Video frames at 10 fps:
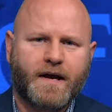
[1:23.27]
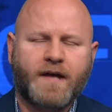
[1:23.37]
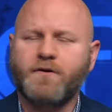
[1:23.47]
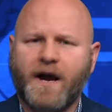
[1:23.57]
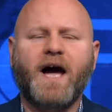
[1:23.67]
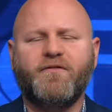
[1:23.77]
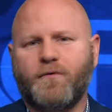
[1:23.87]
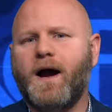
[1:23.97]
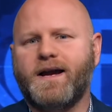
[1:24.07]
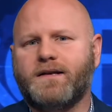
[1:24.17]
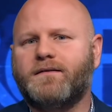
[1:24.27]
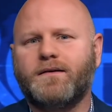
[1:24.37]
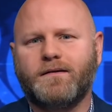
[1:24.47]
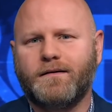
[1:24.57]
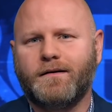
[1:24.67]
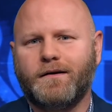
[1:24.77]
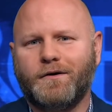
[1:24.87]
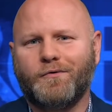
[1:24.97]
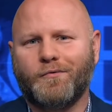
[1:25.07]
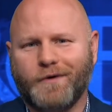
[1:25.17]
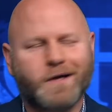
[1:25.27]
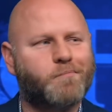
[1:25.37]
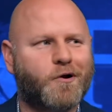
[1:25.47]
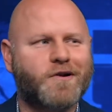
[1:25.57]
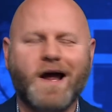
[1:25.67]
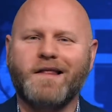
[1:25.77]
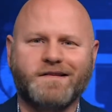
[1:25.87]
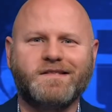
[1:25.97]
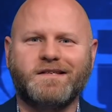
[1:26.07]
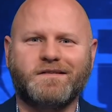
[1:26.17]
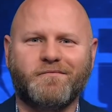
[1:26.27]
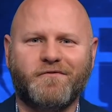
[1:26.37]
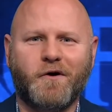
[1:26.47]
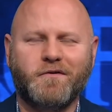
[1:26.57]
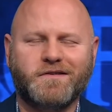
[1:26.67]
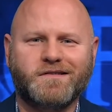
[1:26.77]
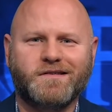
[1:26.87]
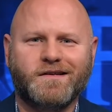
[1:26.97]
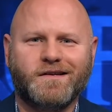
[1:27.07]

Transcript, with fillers: And they're half right. We're going to burn down the system, folks.